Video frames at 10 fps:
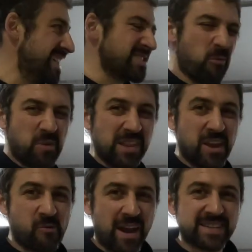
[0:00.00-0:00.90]
not really
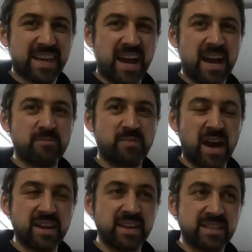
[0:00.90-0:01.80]
a race car,
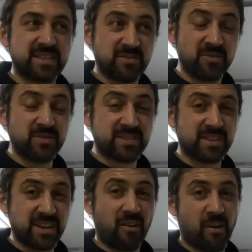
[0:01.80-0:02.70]
but it's used
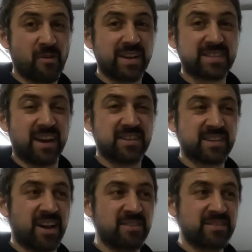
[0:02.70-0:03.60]
to tow our race car.
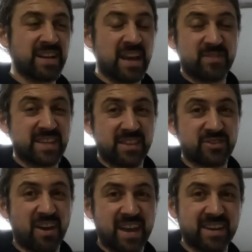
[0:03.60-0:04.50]
So you know, if it's at the
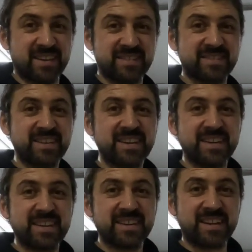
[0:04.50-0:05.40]
track and
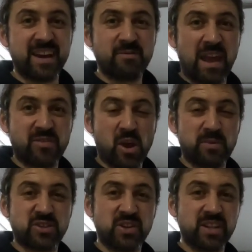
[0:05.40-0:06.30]
you know we have the
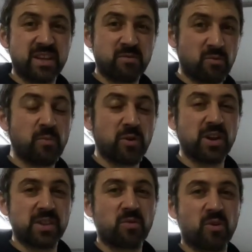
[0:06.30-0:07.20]
opportunity, we will put
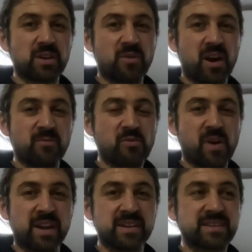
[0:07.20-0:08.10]
it on the quarter mile and we'll
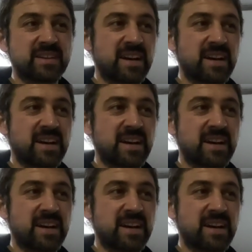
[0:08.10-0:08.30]
run it.